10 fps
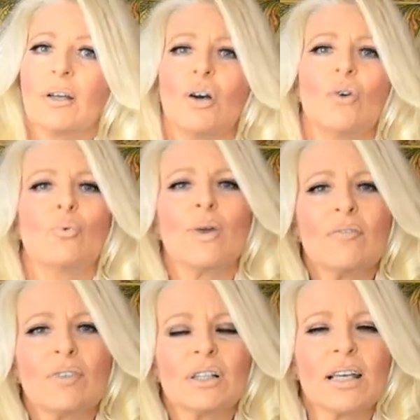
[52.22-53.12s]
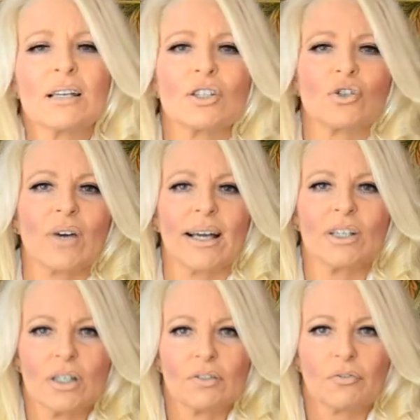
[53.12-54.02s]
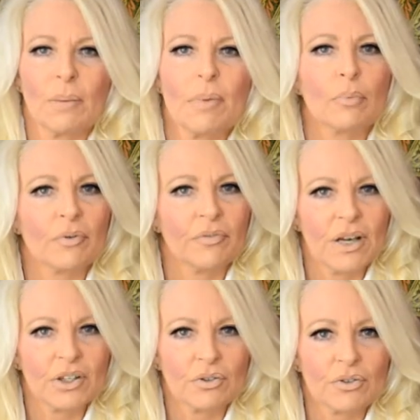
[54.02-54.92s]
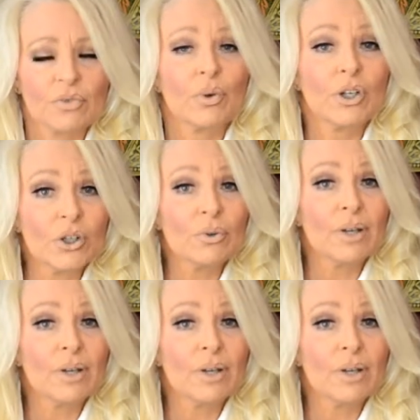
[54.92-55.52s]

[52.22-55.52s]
We've gleaned strategies from professionals which you